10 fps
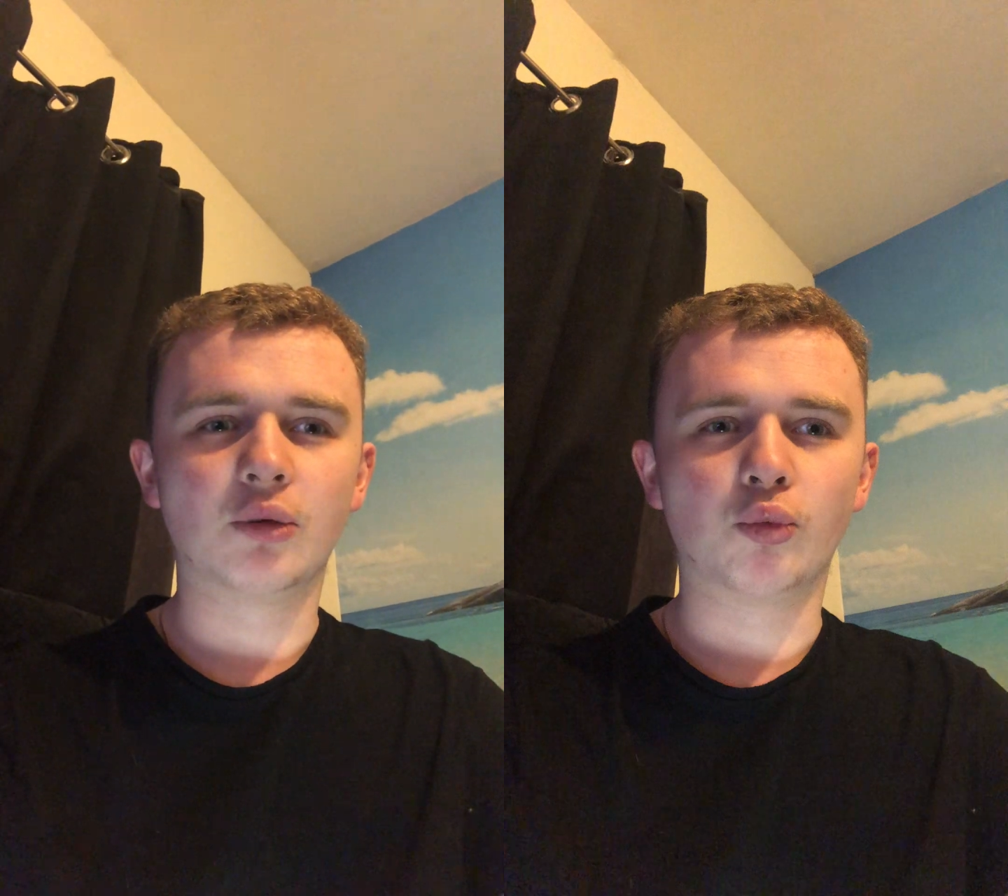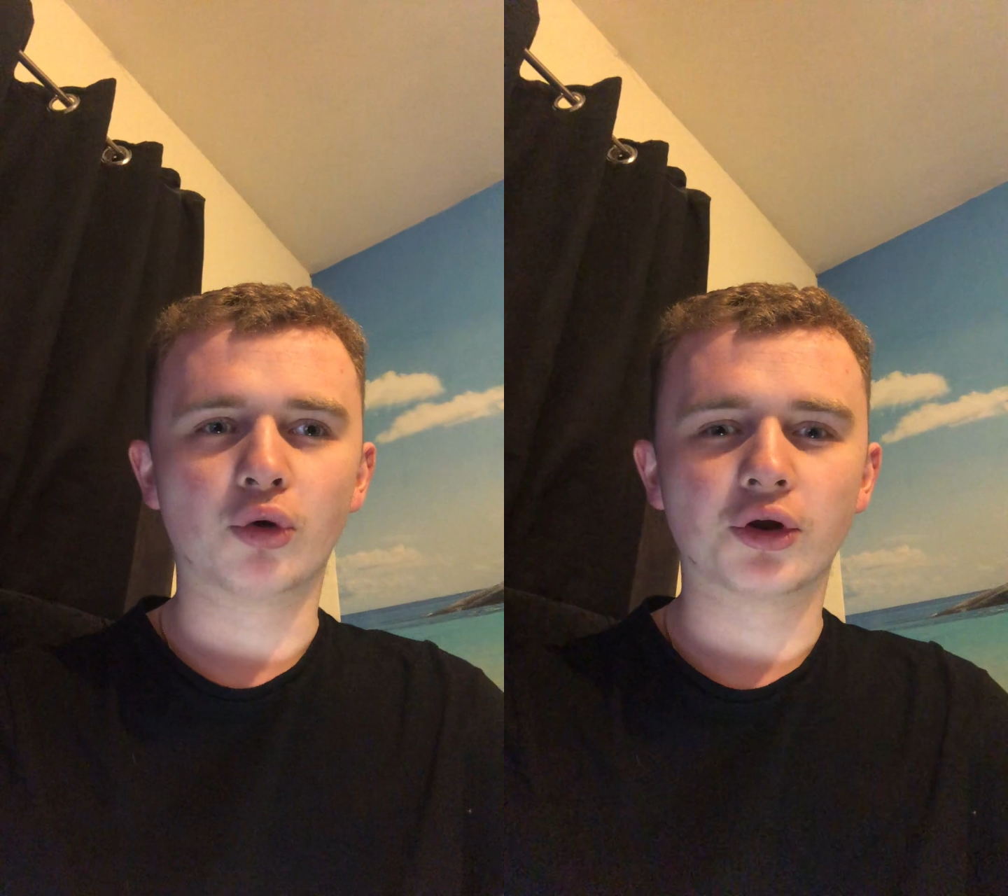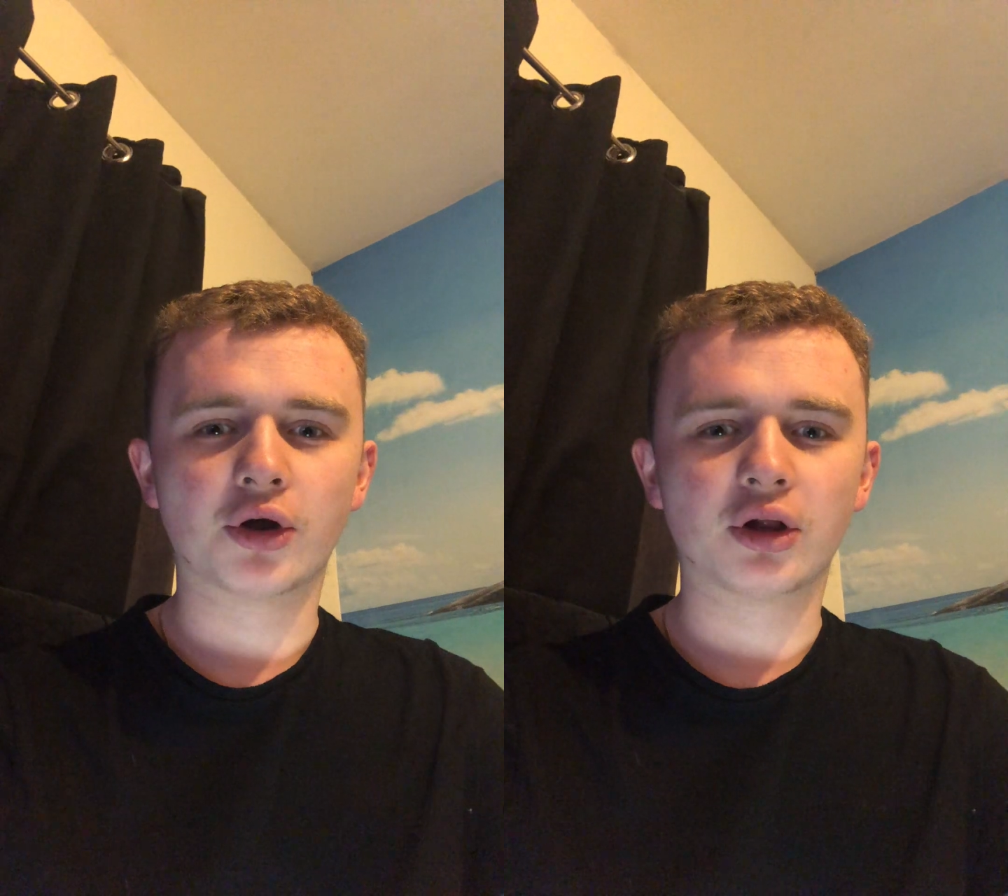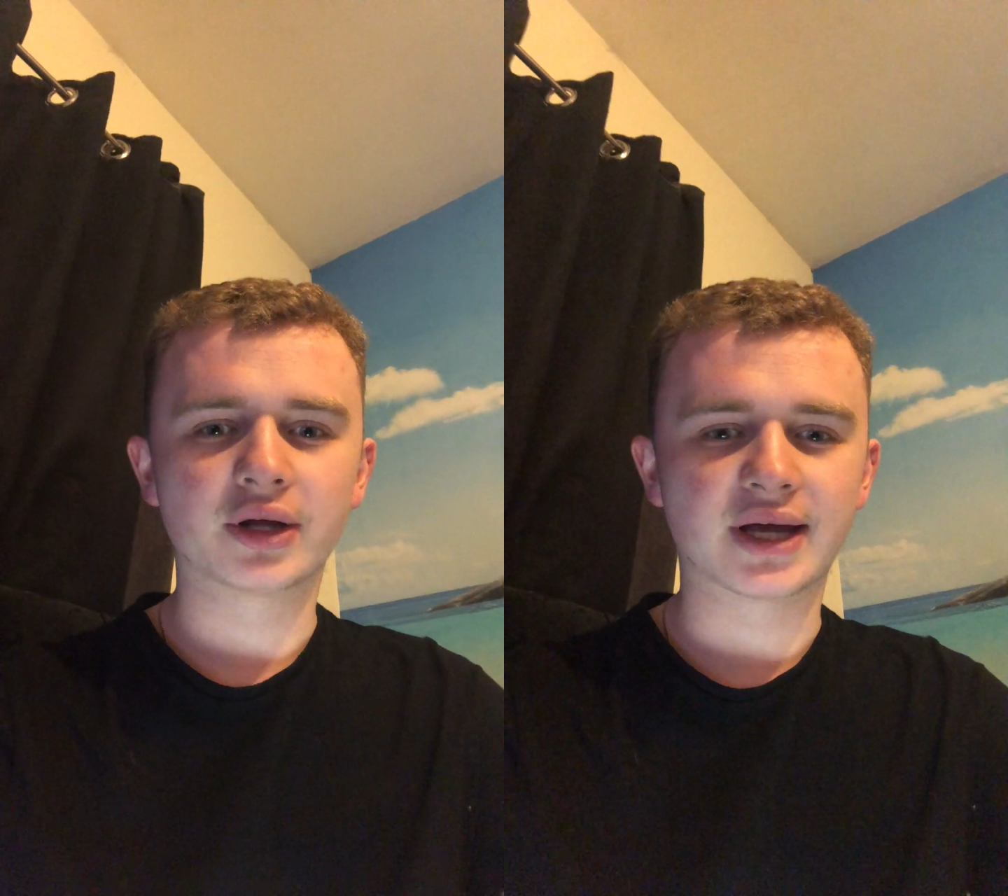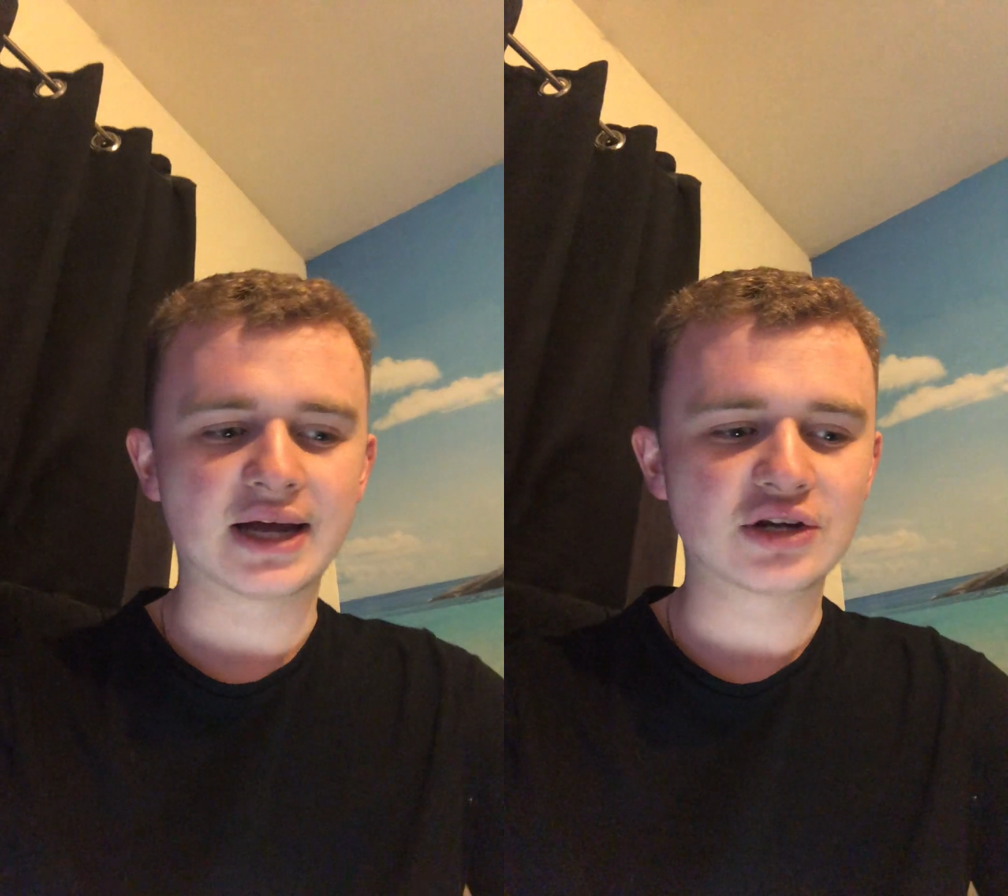won on all
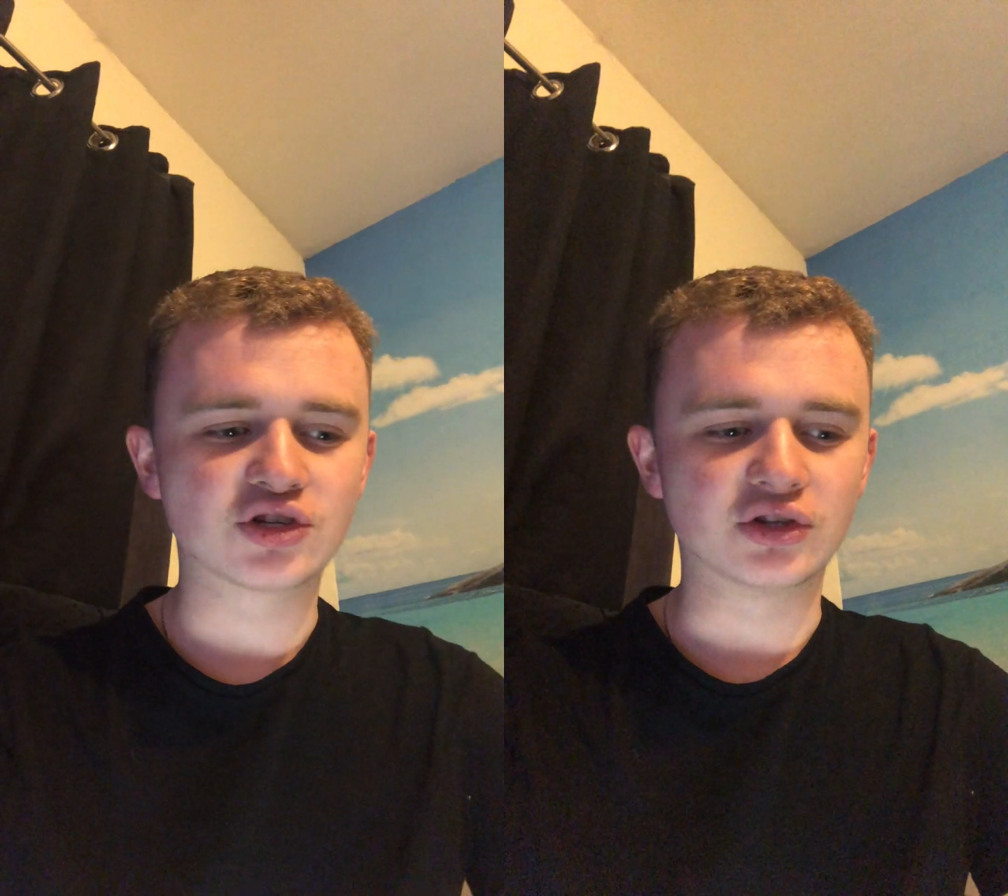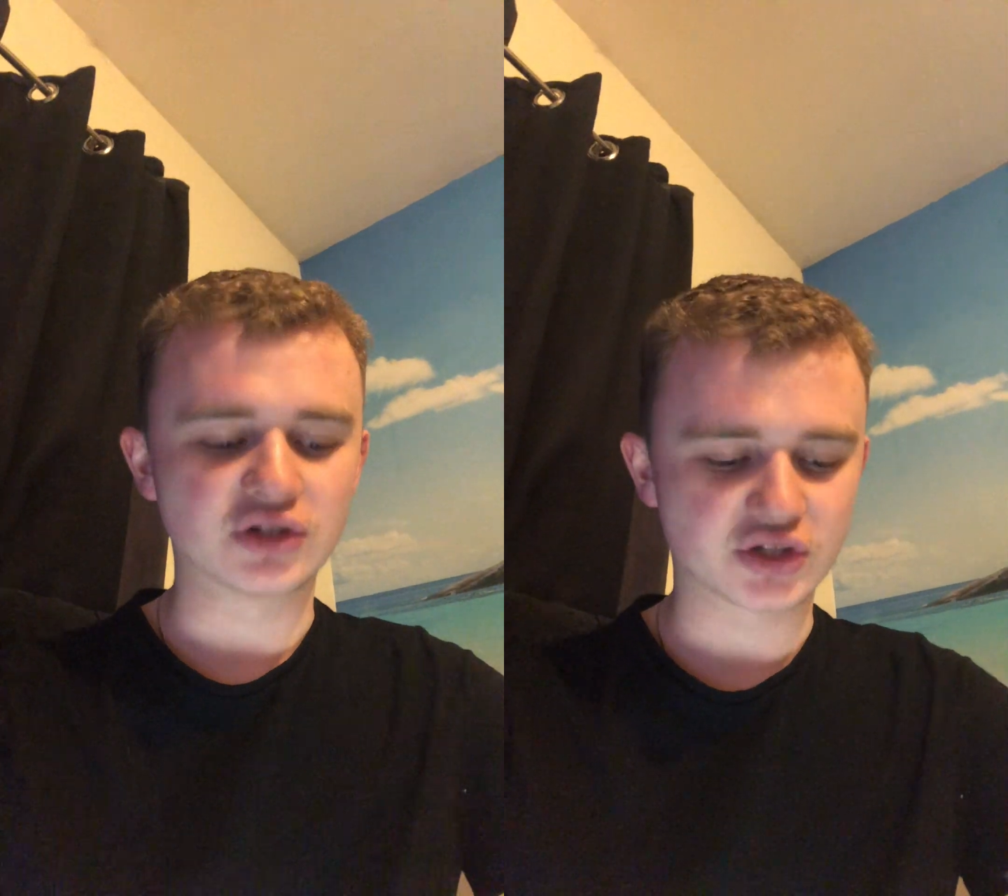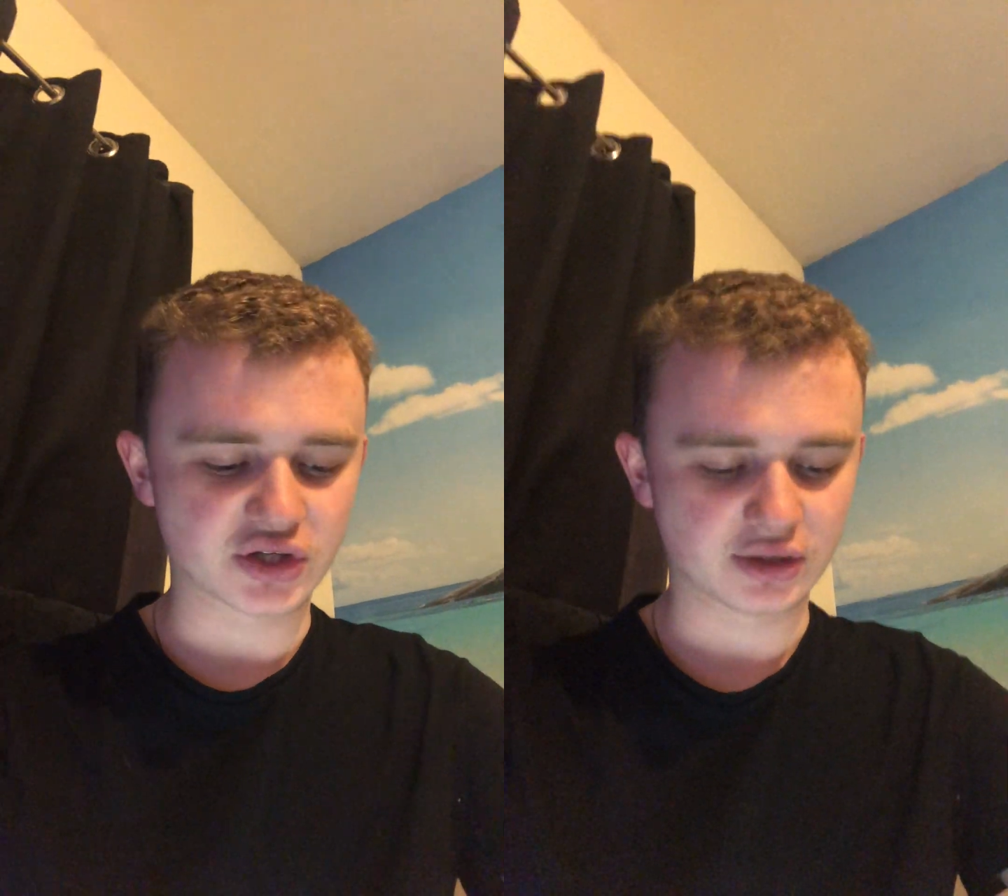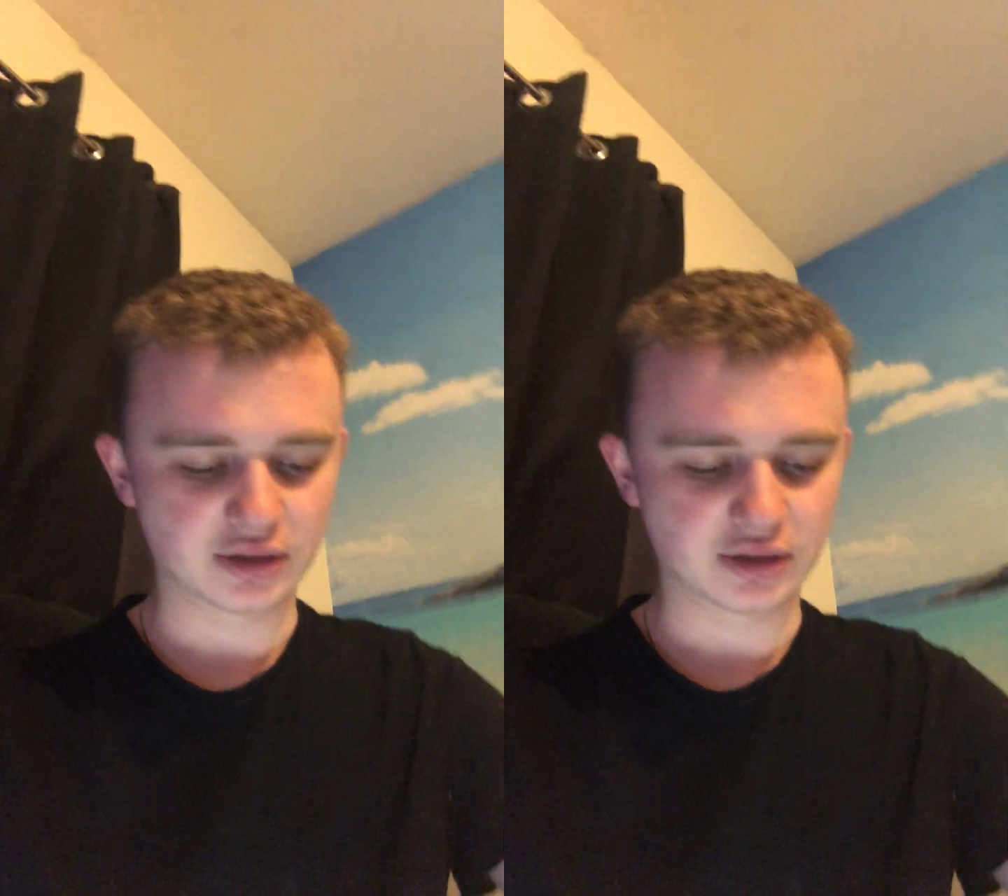occasions,